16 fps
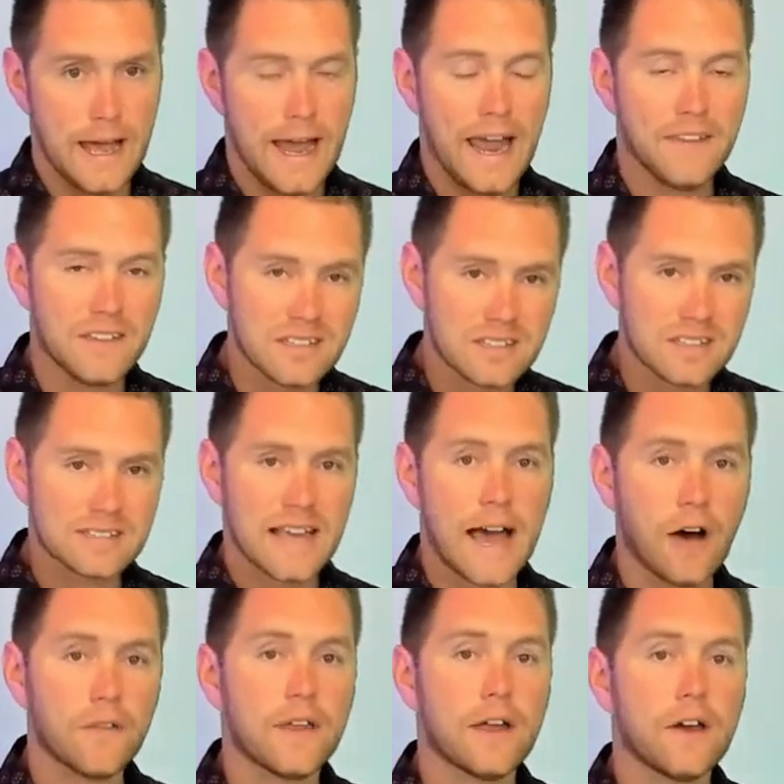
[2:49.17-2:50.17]
And this is
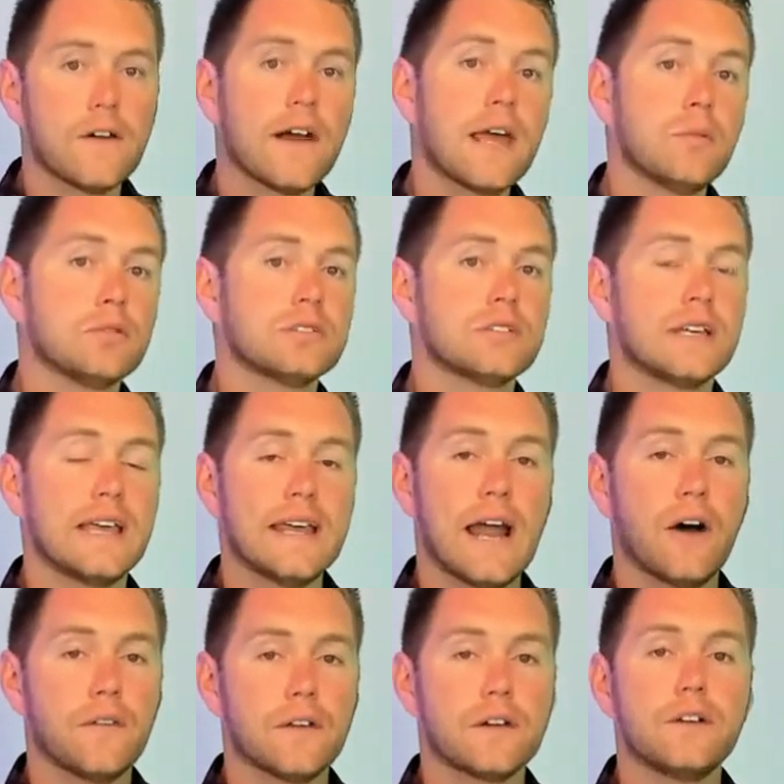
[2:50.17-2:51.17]
how they are able to get
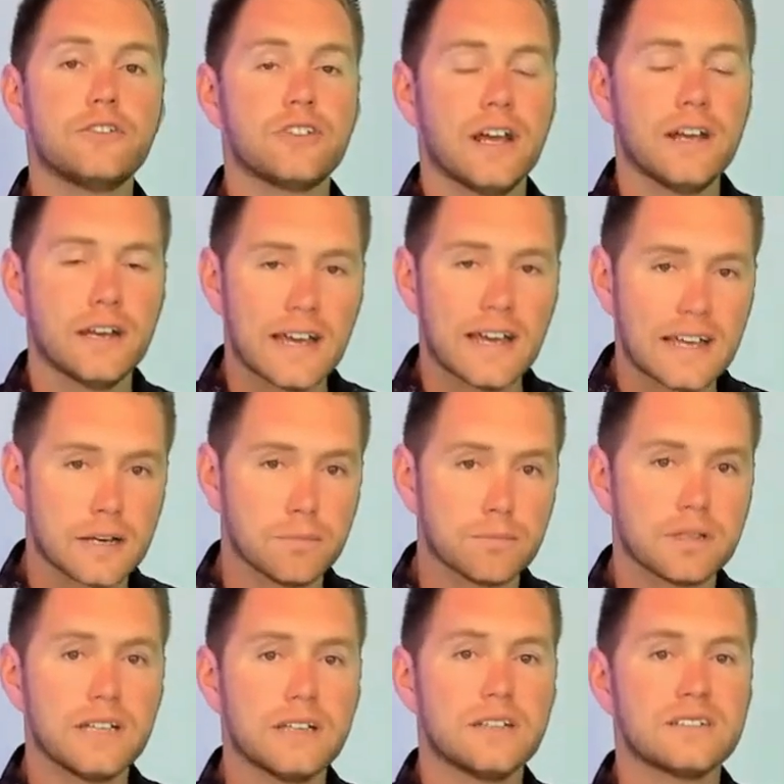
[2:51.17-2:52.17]
out their agenda and
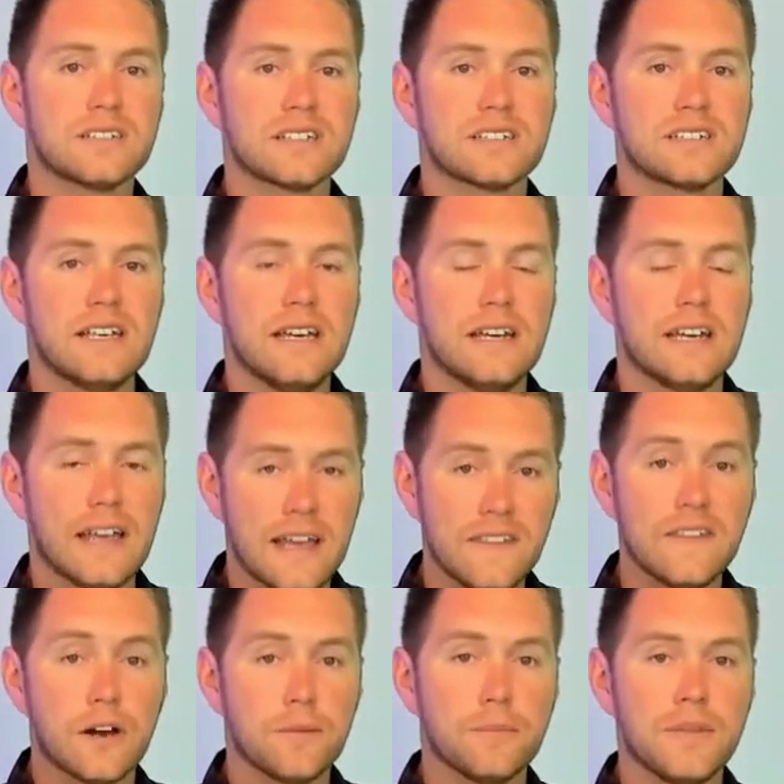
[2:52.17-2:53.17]
completely succeed
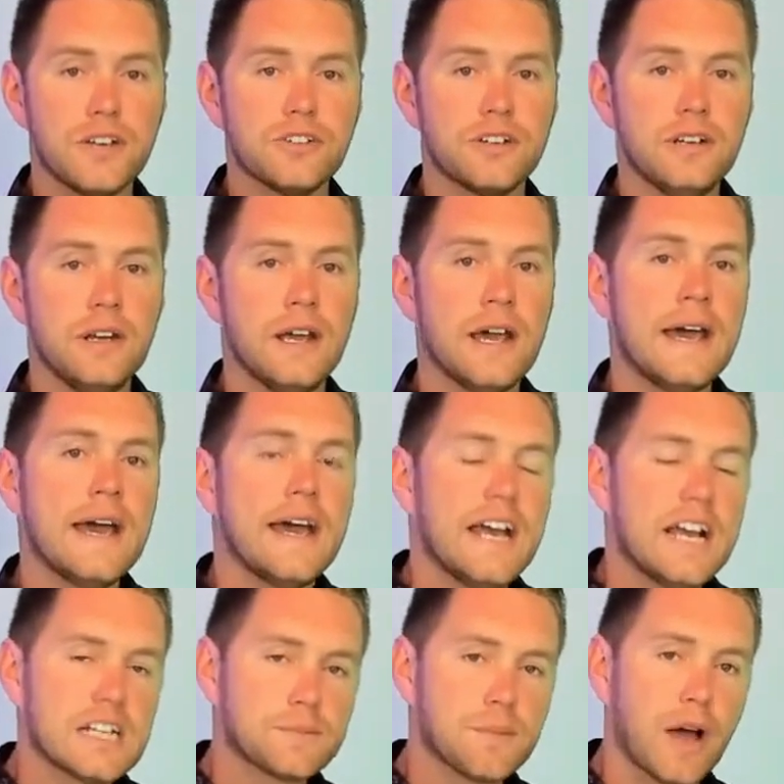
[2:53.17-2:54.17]
in their mission,
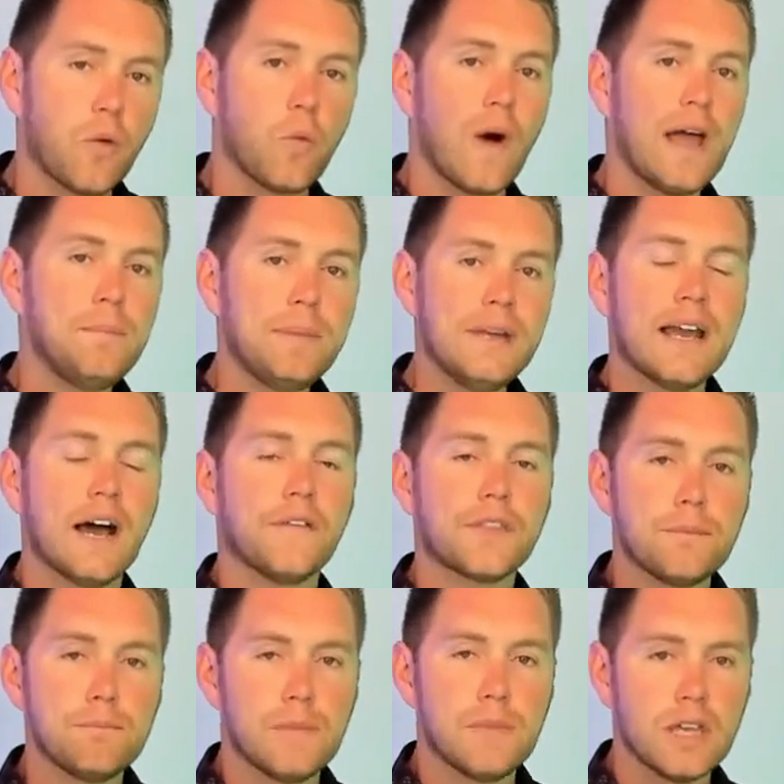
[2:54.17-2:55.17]
is by wiping out
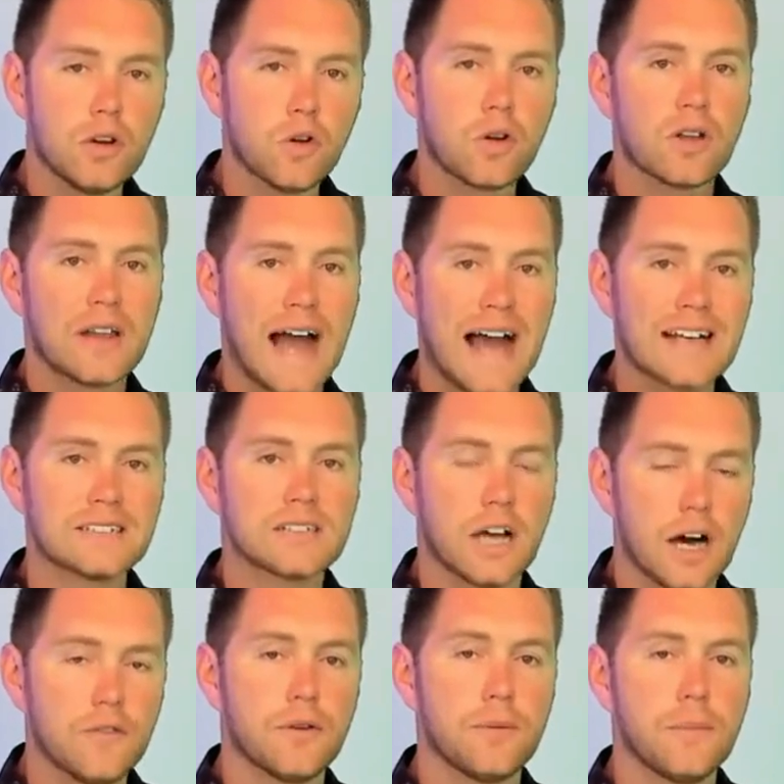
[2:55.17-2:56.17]
the middle class
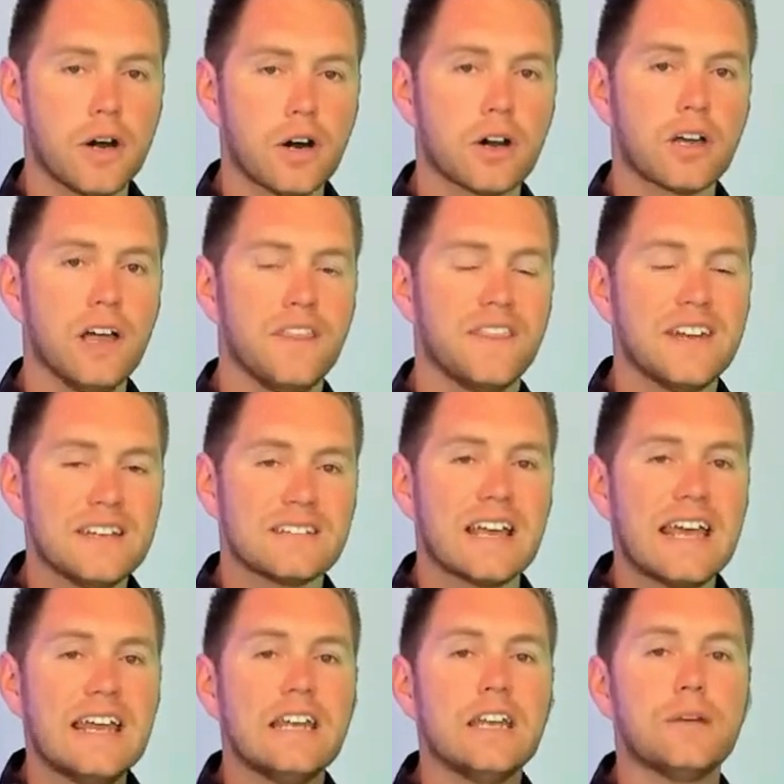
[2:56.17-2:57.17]
of America that is
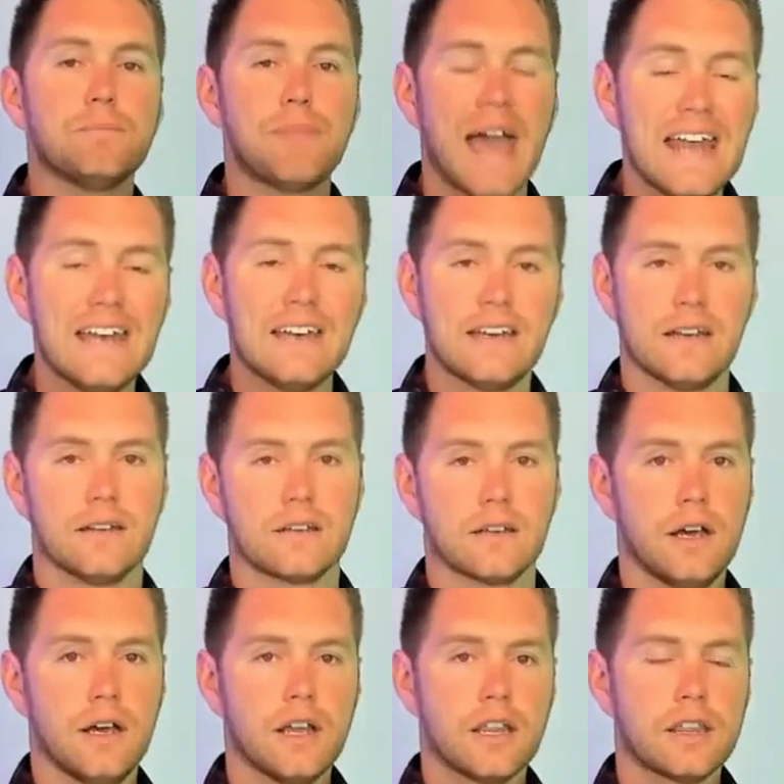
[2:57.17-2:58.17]
independent.
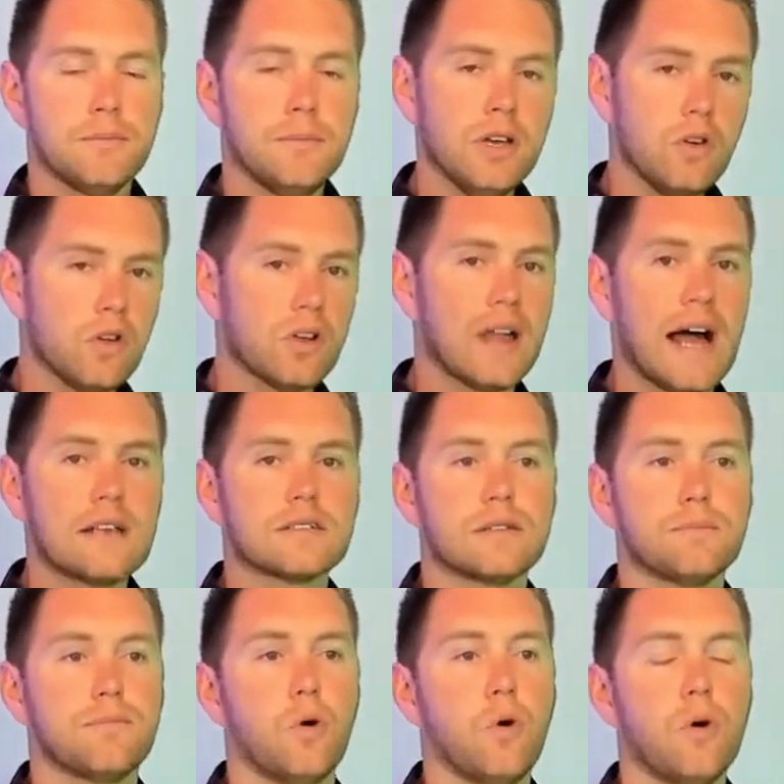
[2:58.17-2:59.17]
The middle class
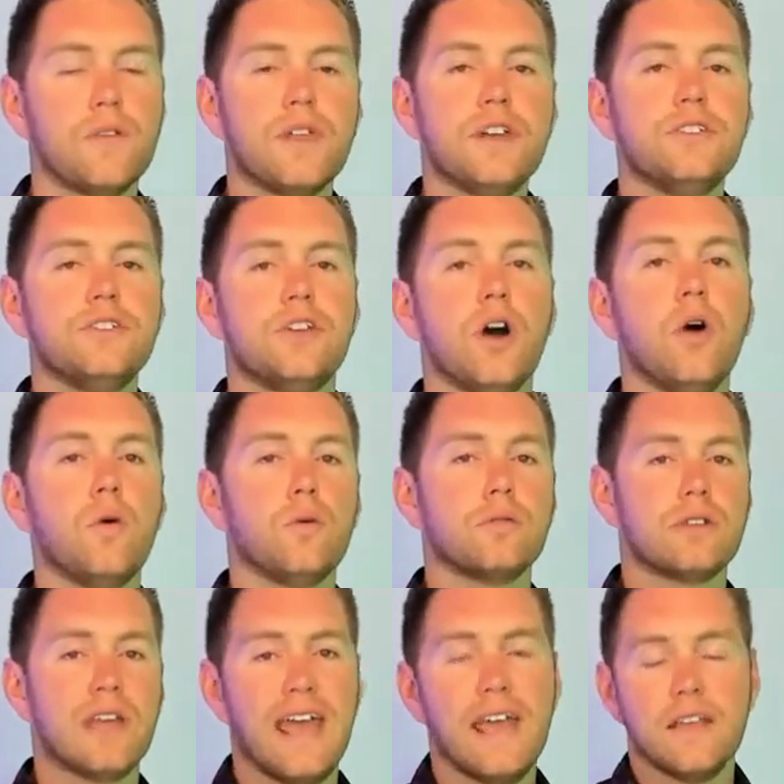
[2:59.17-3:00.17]
and poor that don't
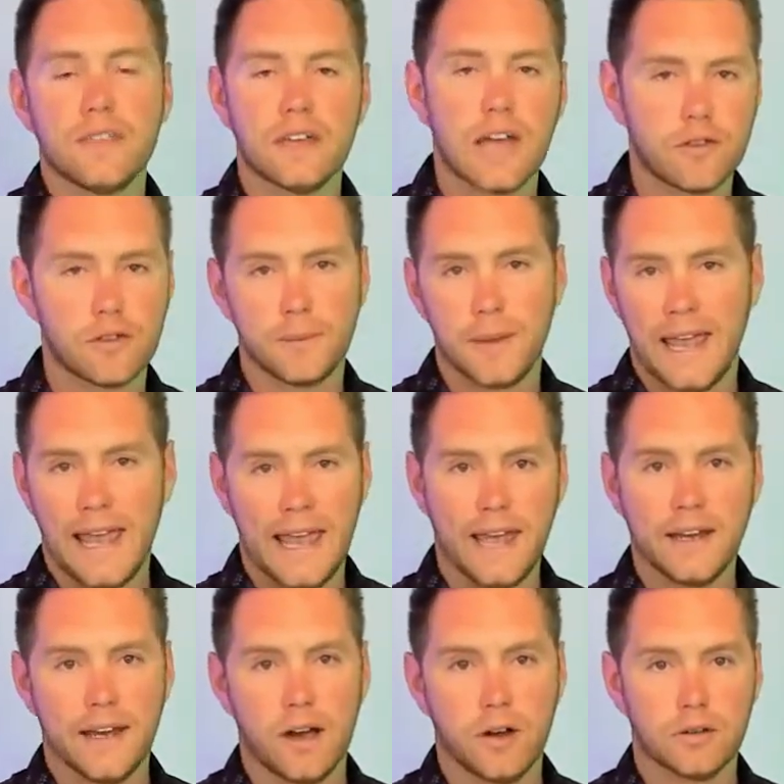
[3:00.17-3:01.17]
take the government
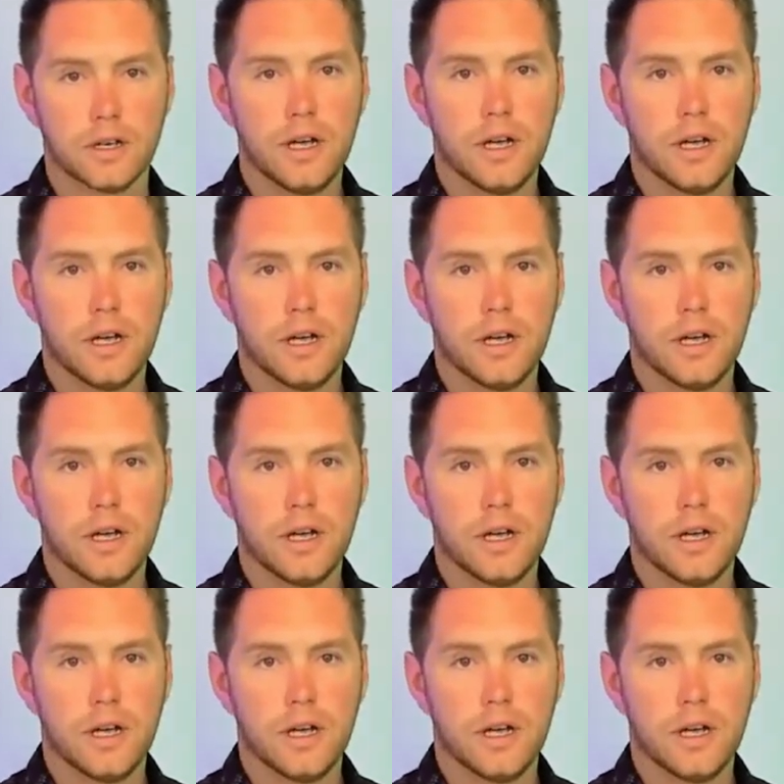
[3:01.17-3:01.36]
handout.